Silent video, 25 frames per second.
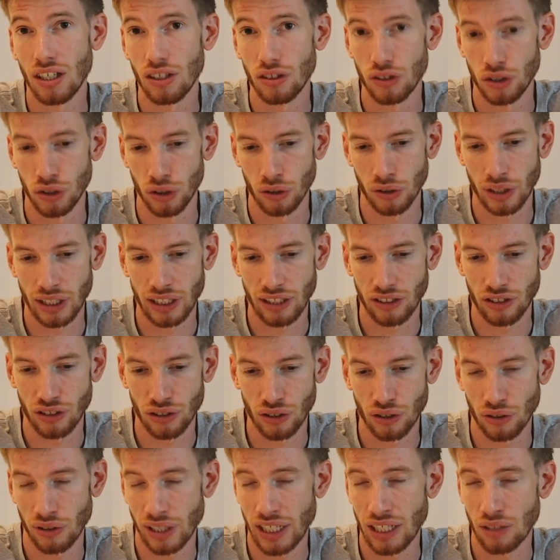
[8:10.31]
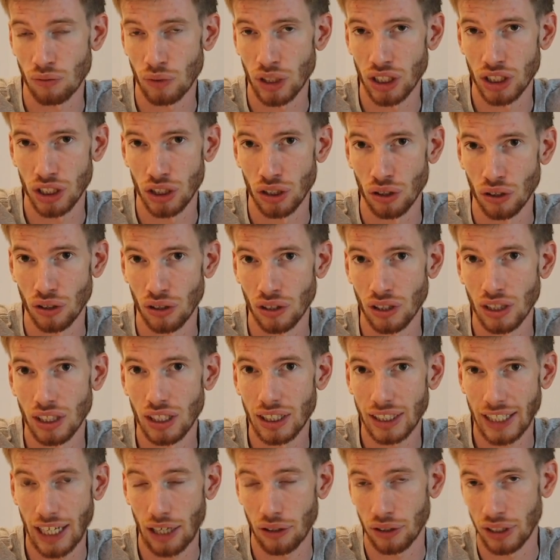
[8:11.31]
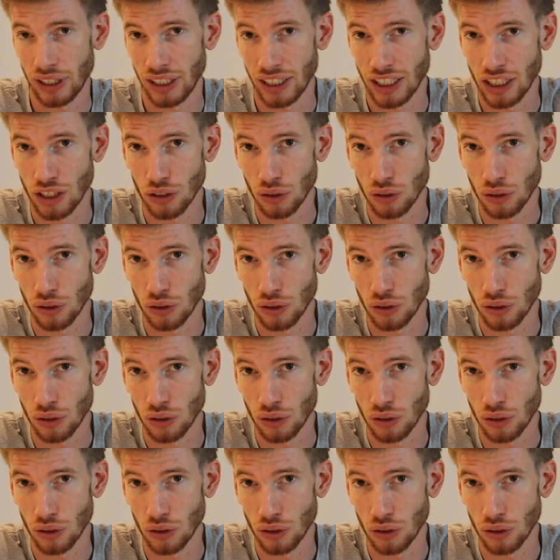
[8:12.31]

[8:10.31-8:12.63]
during the degree in which you're calculating